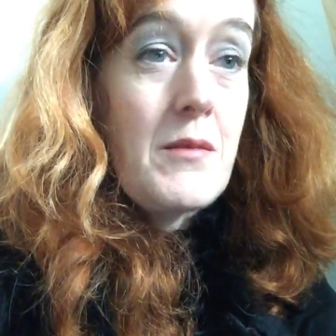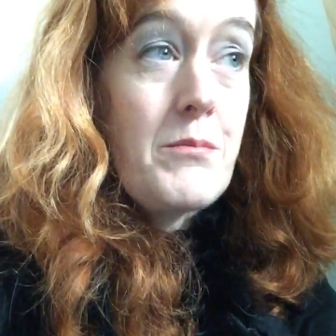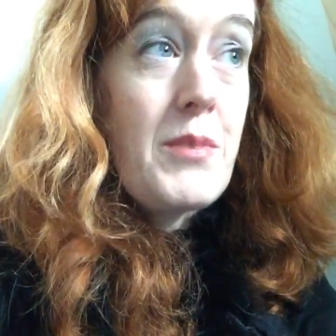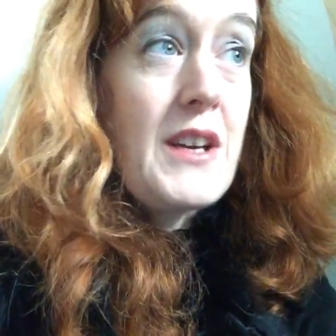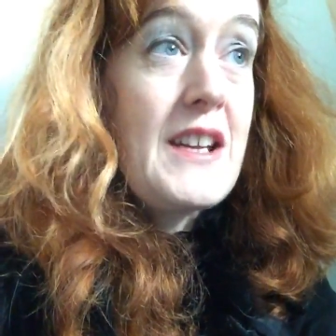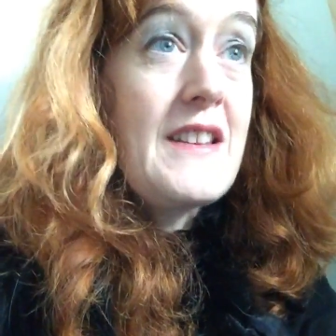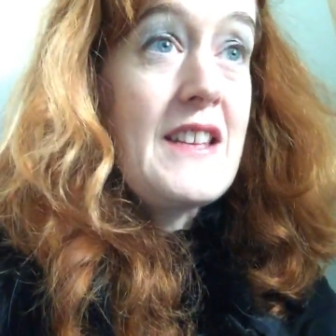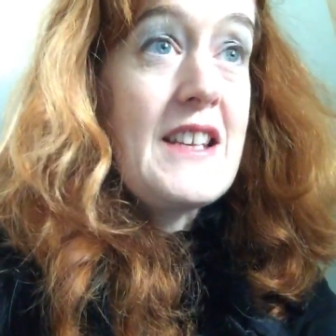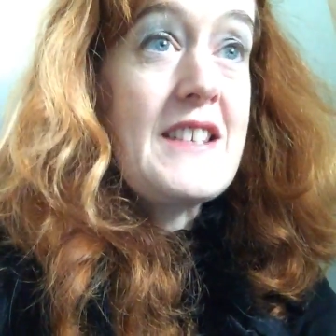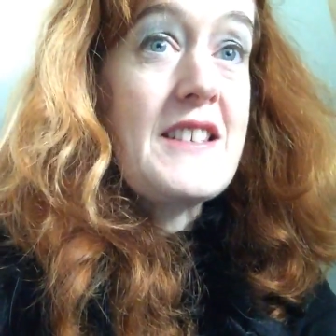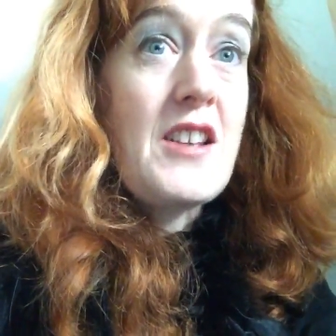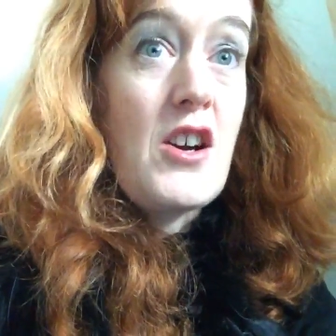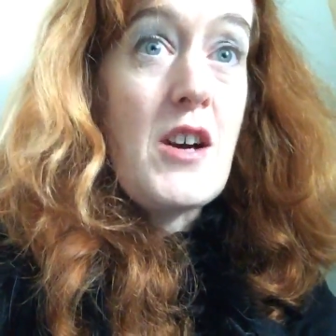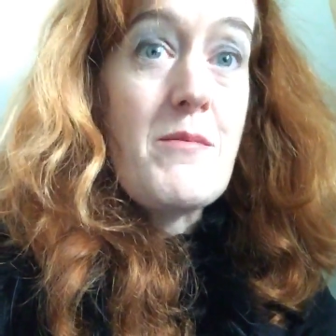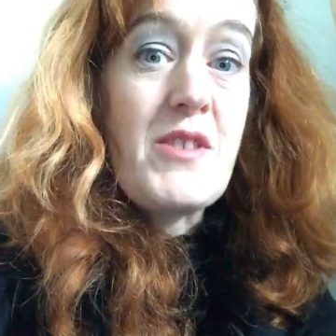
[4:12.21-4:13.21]
But in these
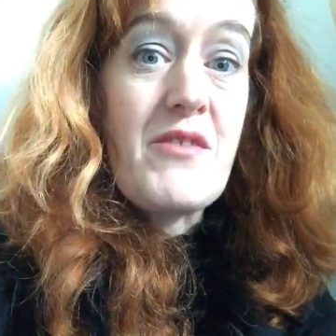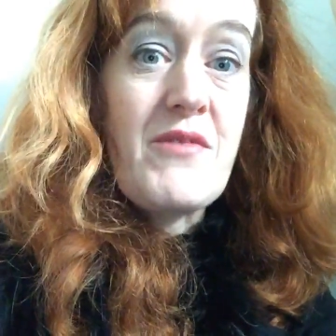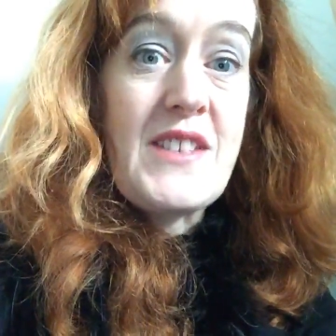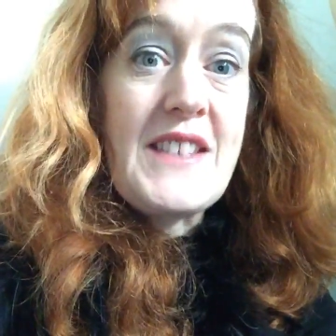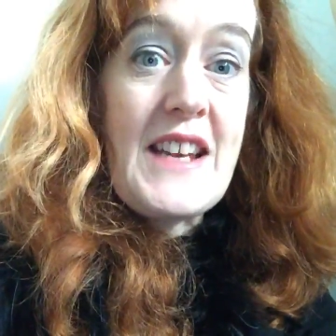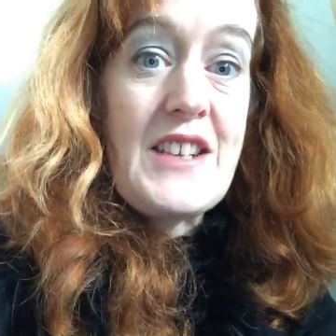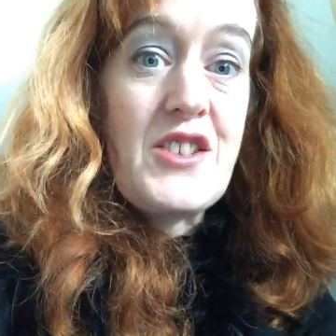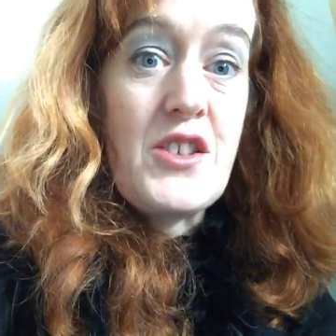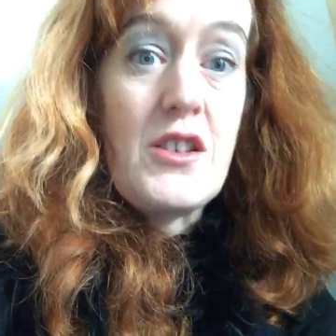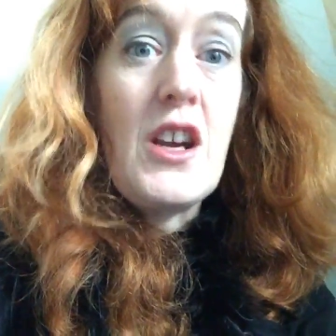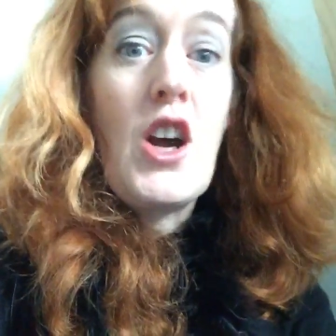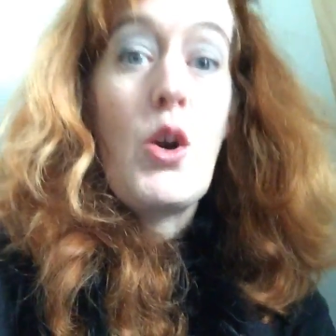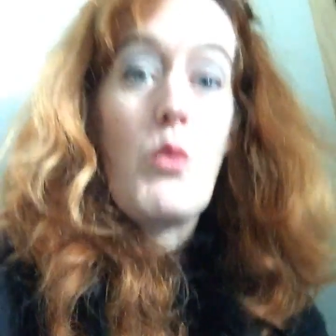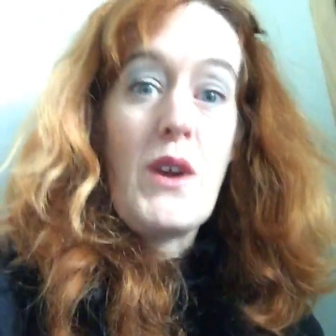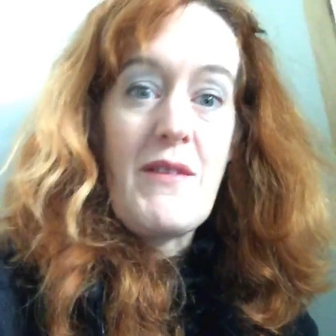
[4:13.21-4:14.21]
times of recession,
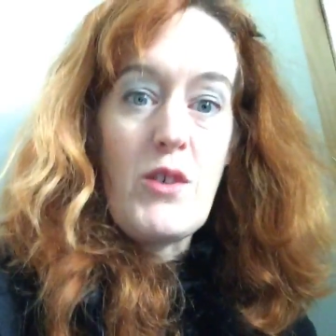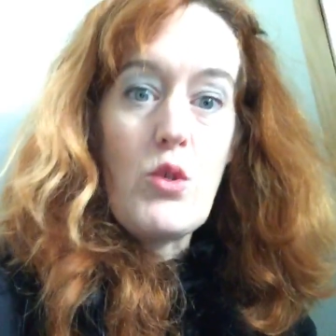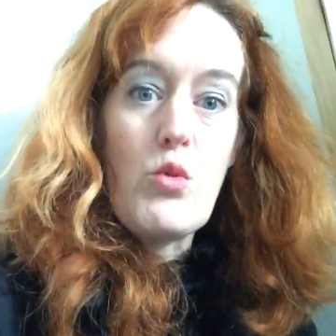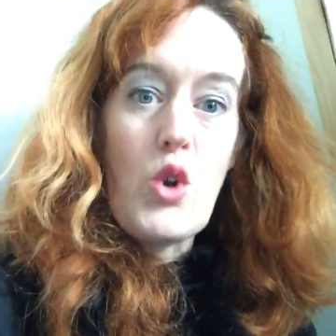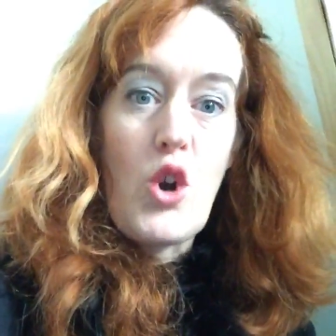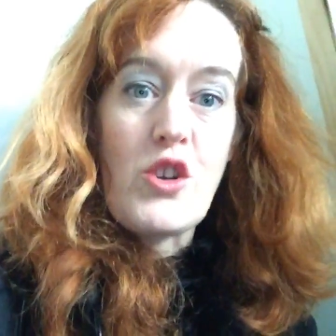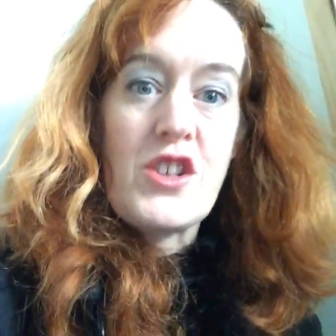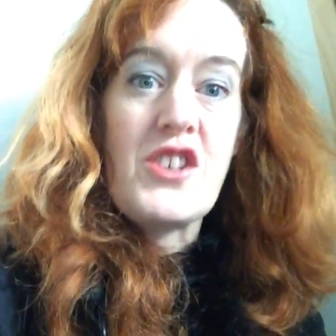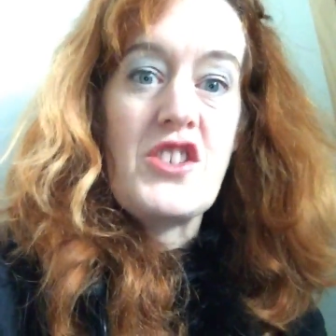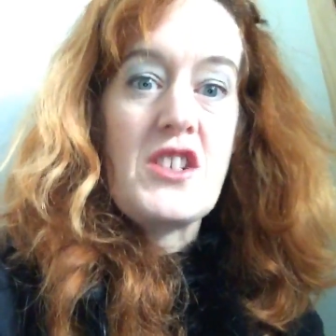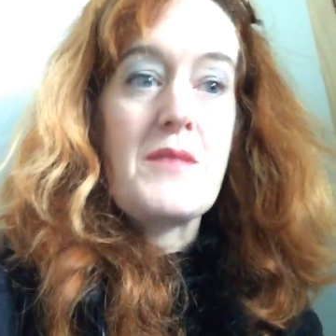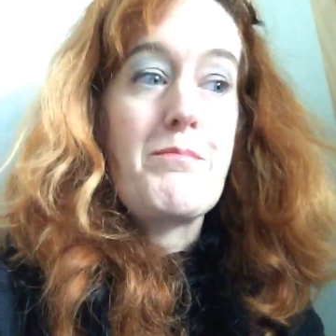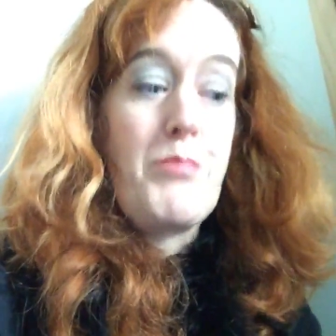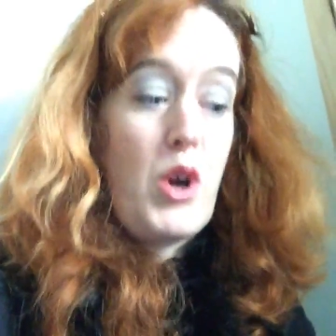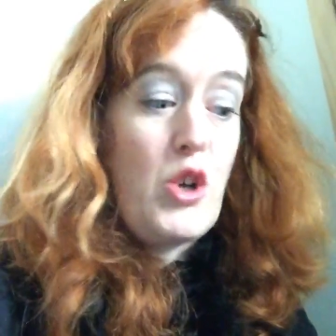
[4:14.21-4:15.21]
we've all got to
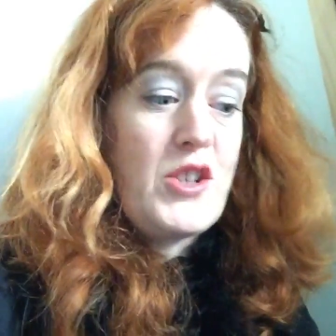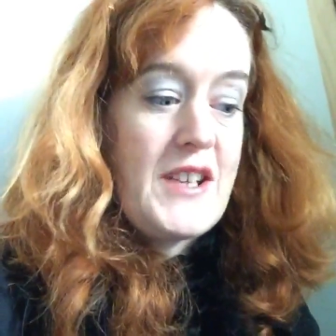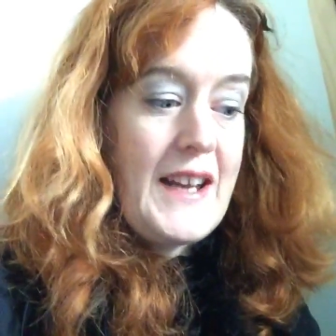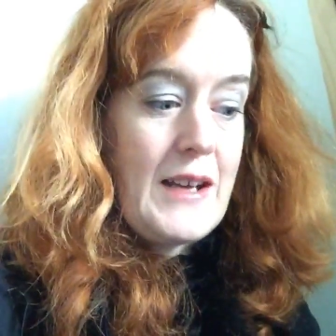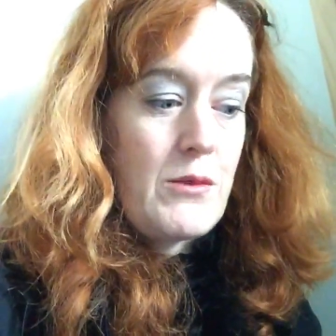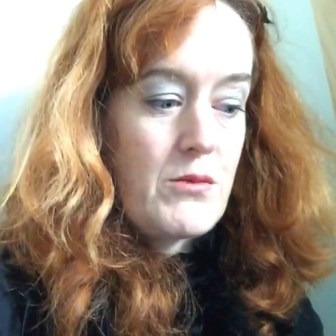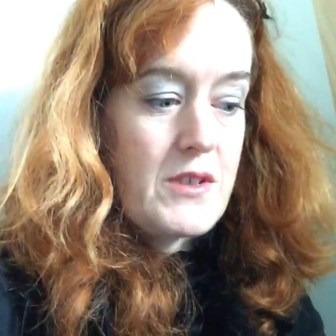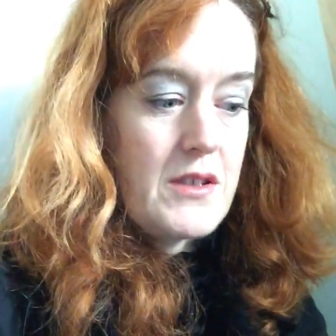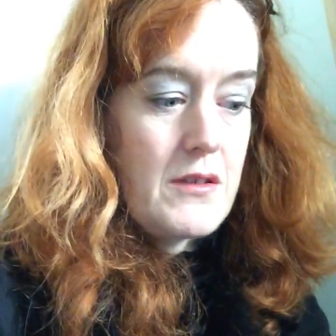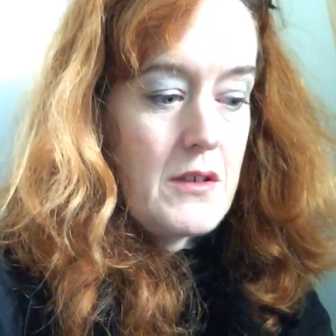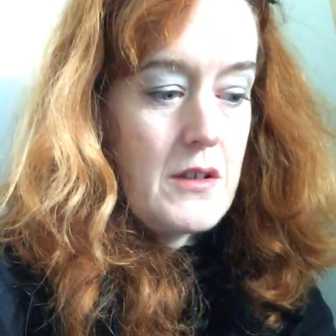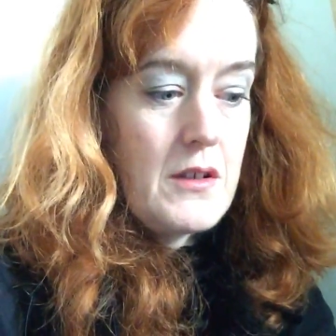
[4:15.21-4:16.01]
just put out.